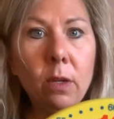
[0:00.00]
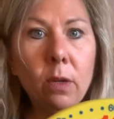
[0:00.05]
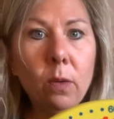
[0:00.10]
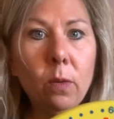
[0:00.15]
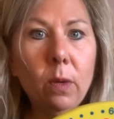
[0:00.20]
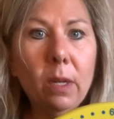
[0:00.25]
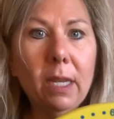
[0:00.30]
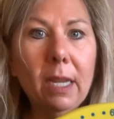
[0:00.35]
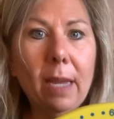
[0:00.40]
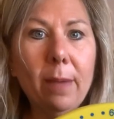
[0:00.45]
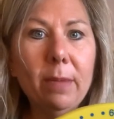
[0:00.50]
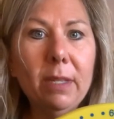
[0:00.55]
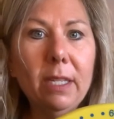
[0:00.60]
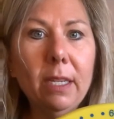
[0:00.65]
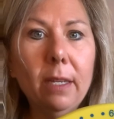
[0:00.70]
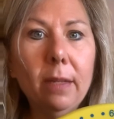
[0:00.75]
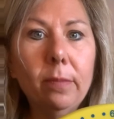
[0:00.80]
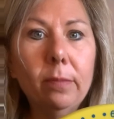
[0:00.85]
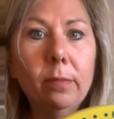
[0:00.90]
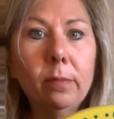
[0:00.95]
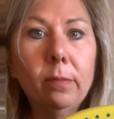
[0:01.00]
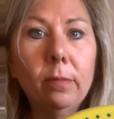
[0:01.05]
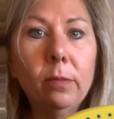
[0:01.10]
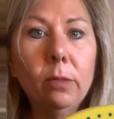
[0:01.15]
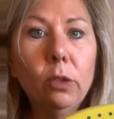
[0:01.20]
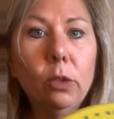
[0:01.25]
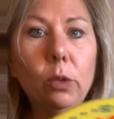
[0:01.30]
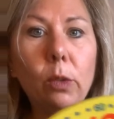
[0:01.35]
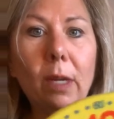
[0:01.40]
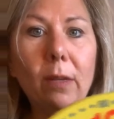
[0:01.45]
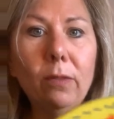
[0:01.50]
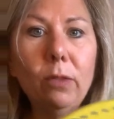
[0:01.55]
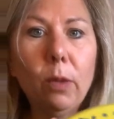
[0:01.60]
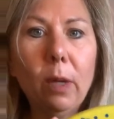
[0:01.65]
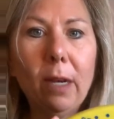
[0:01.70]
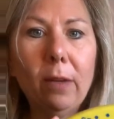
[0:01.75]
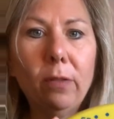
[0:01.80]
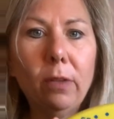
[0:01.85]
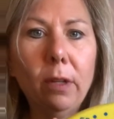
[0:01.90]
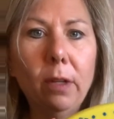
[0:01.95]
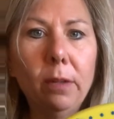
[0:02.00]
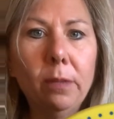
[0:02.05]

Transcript: What time is it? 12, 12.